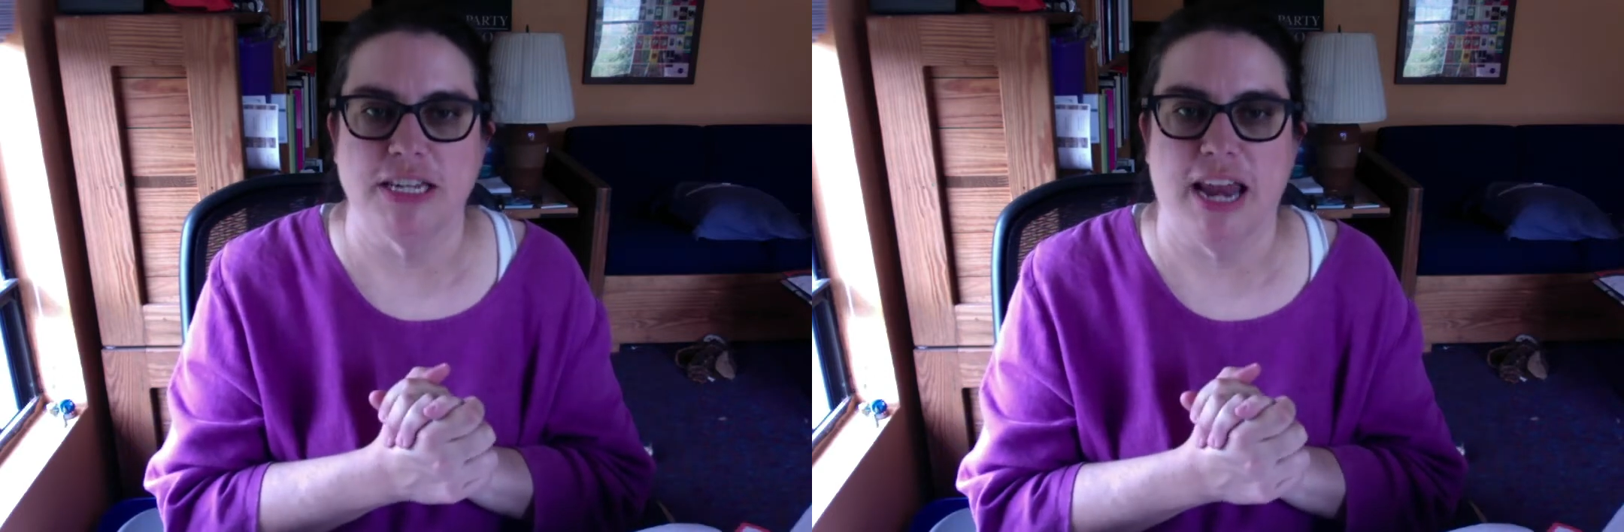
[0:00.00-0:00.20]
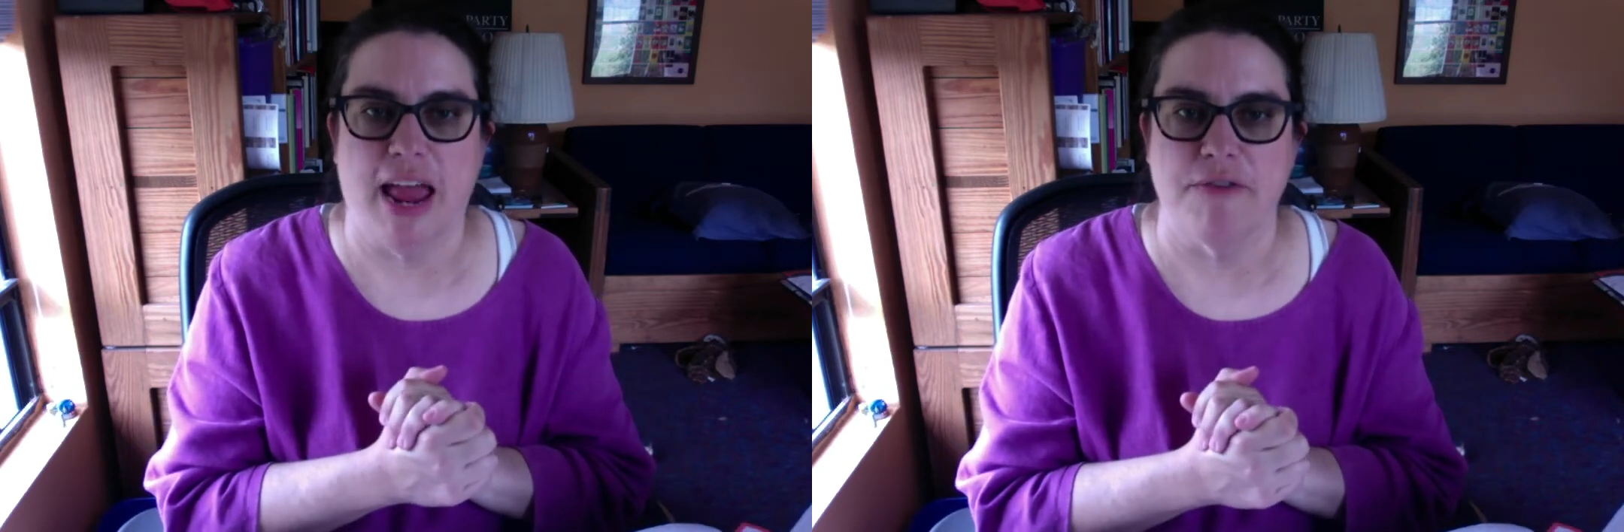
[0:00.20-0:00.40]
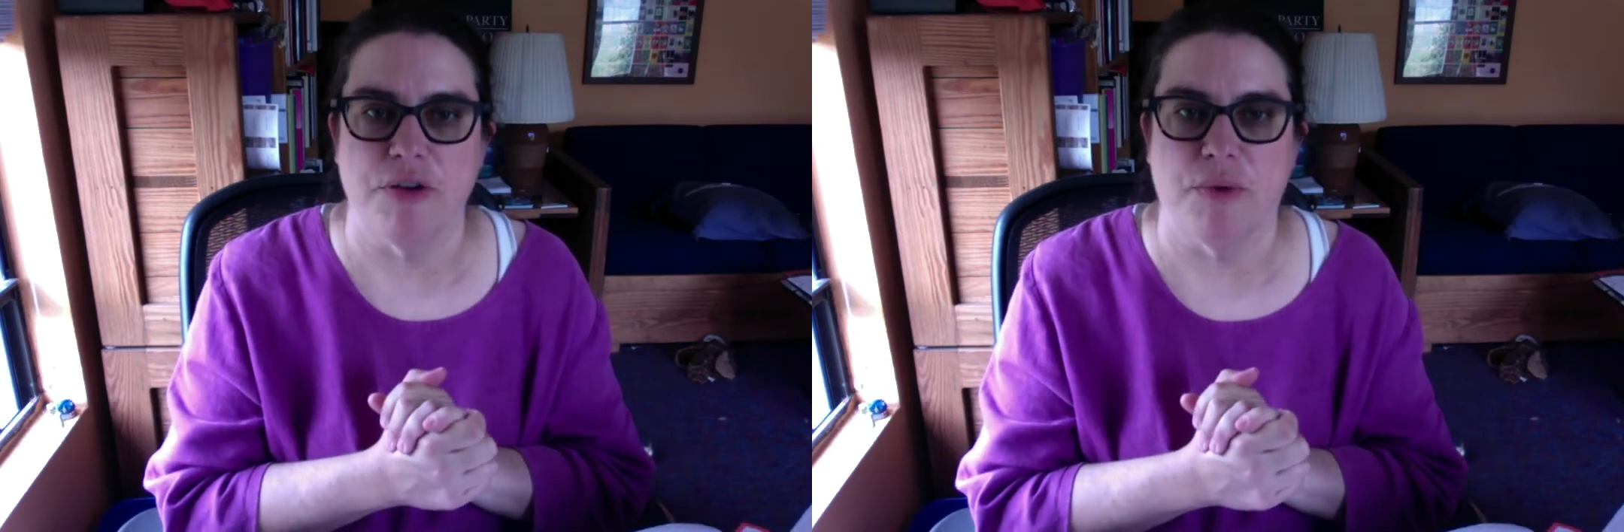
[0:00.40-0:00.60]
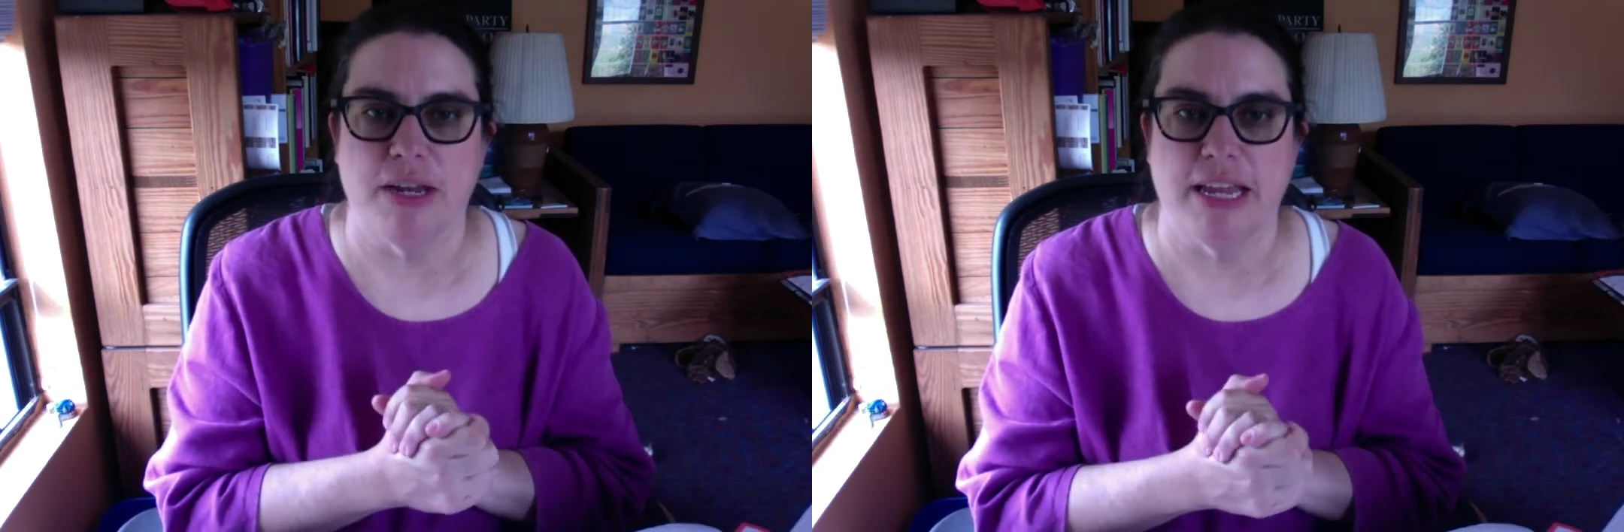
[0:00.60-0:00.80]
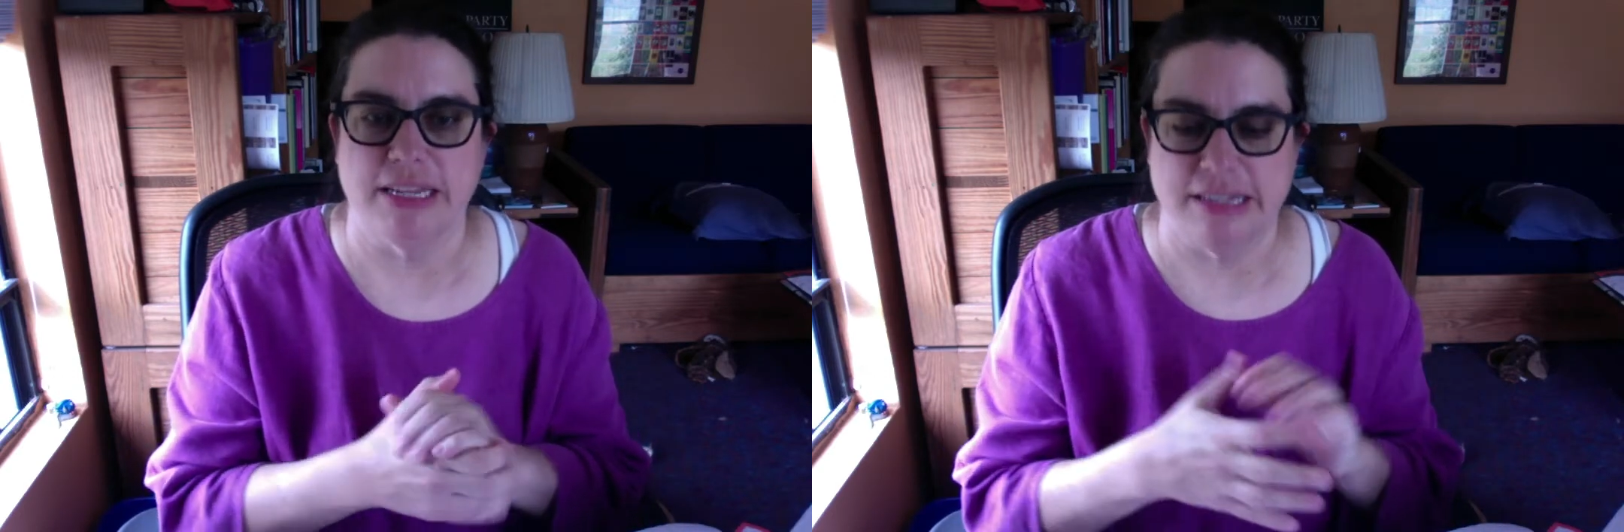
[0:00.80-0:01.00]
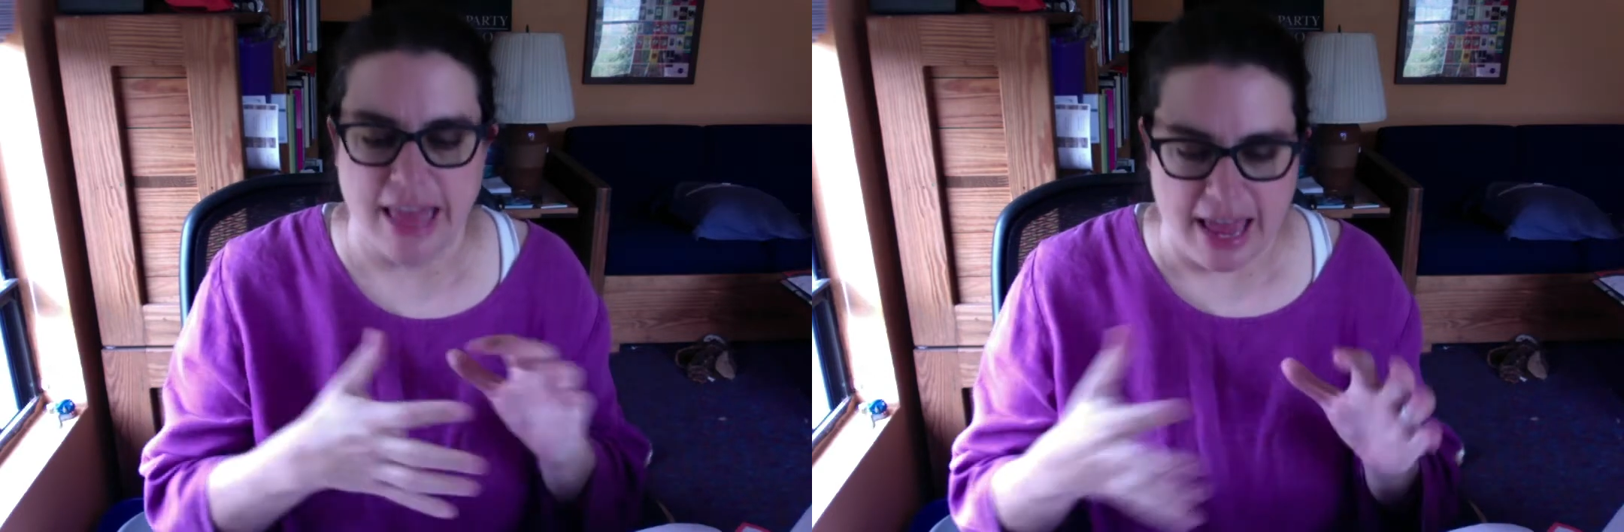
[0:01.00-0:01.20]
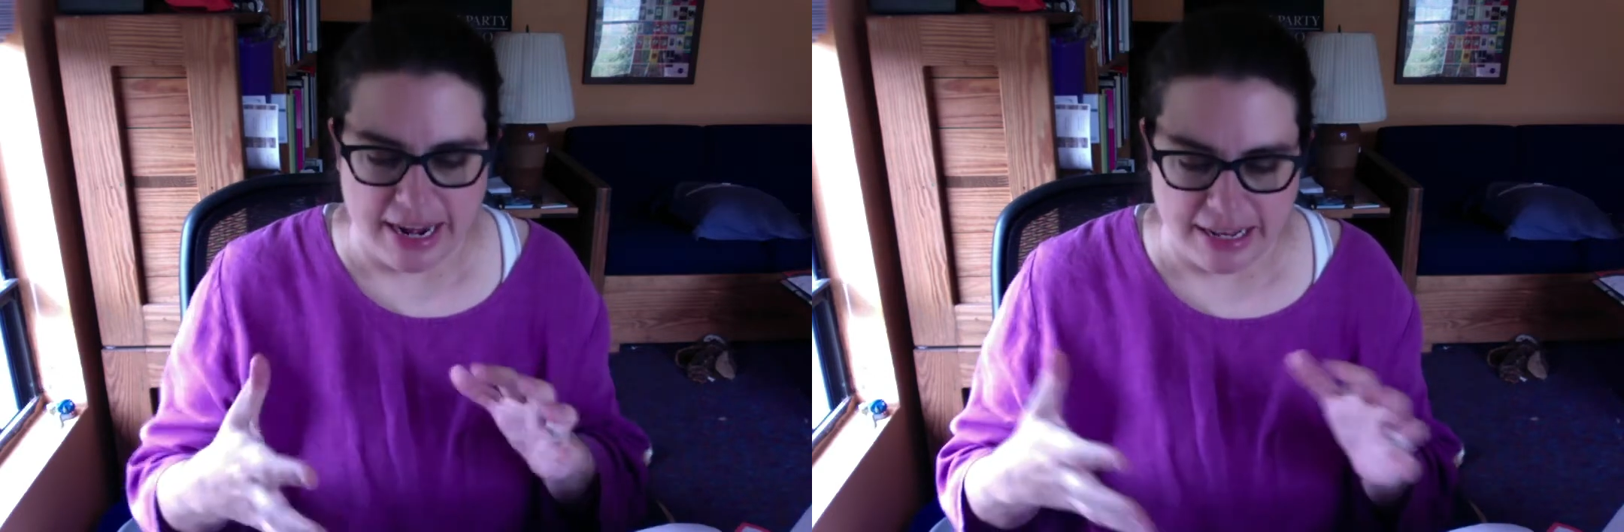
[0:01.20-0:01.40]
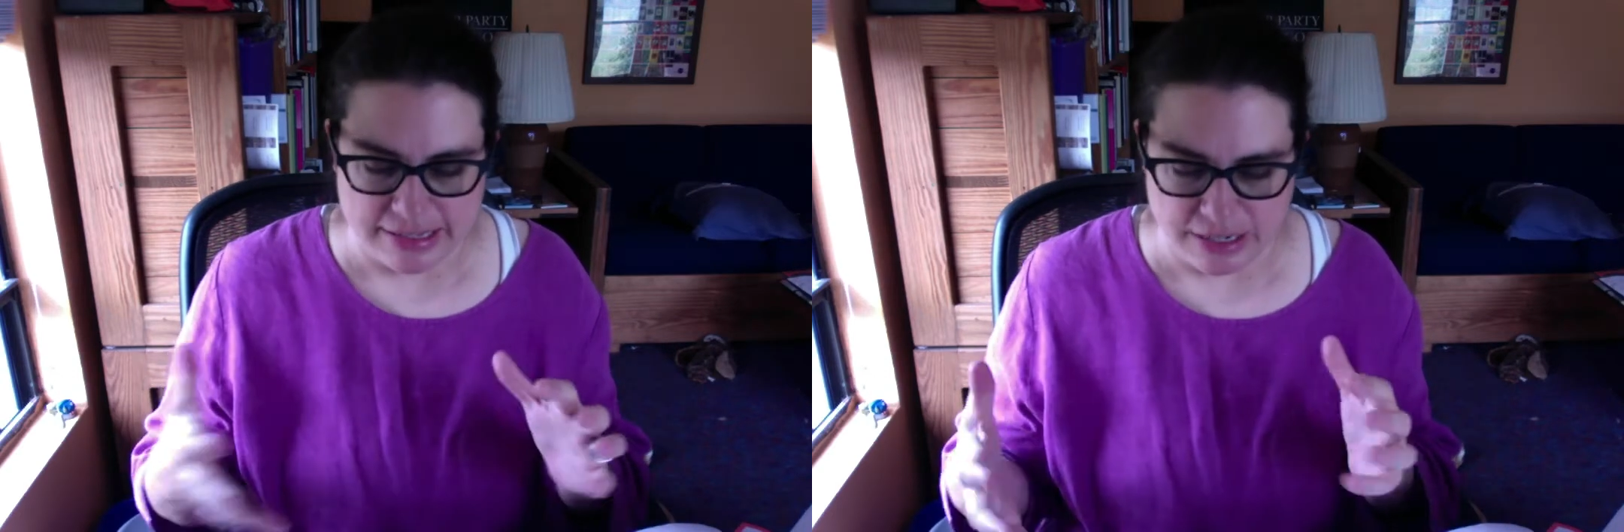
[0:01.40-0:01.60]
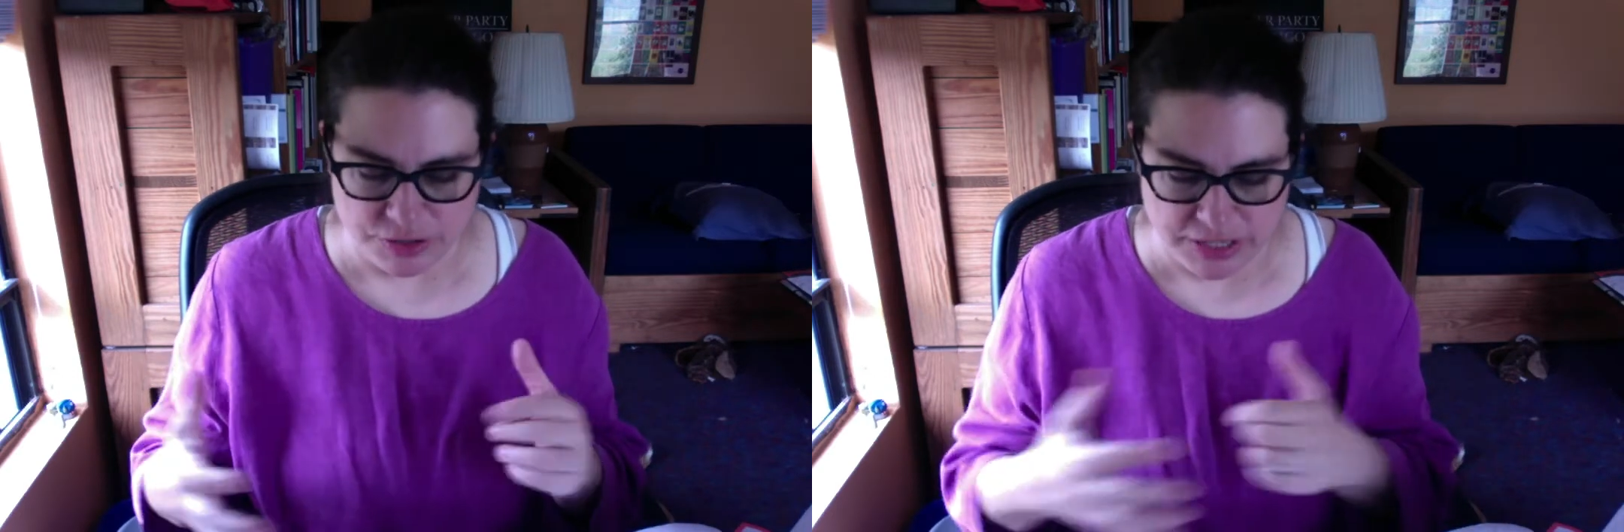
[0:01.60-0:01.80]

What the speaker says: and everyone gets that as their